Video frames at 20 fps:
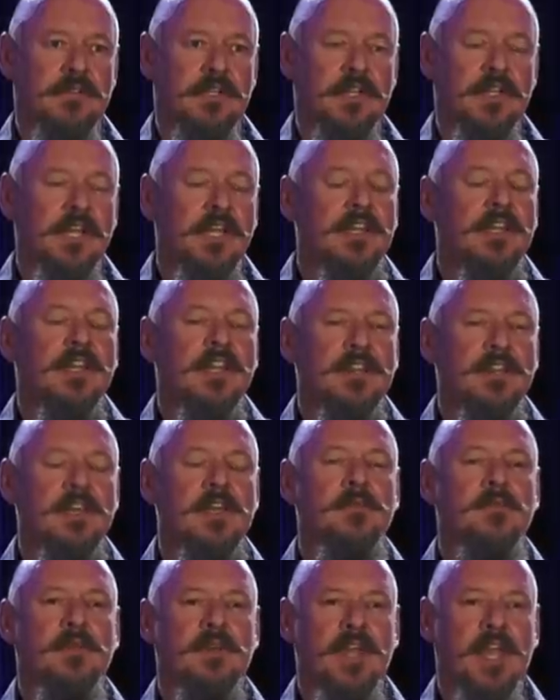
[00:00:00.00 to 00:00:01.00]
And let, let
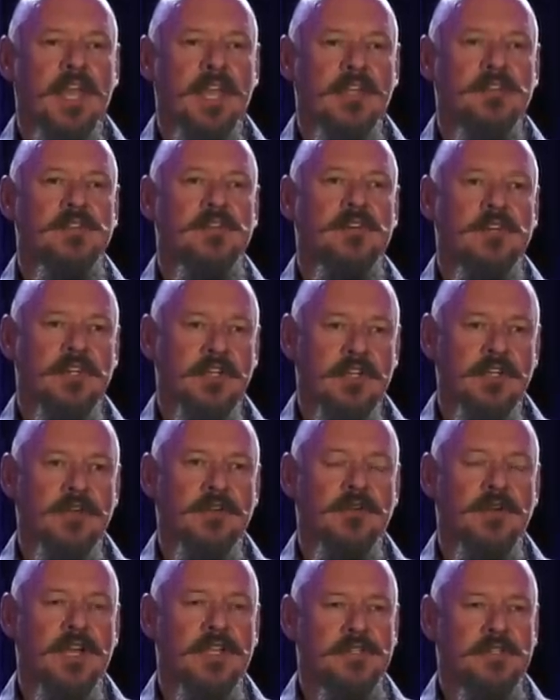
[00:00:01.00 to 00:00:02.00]
them answer
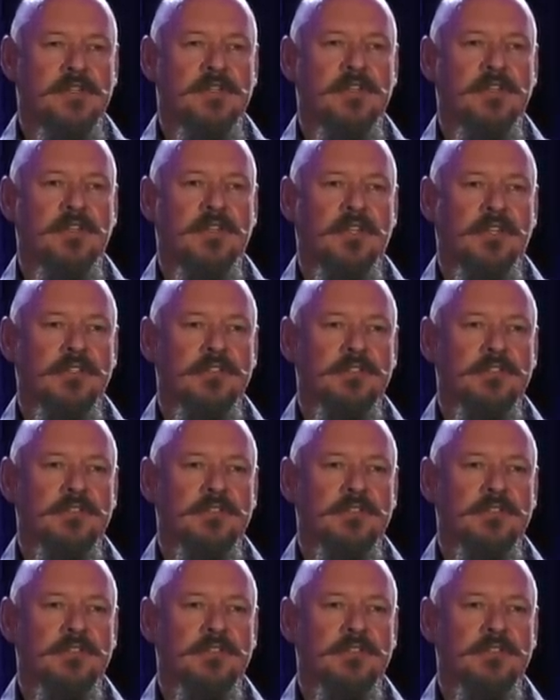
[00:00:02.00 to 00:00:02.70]
you as an adult.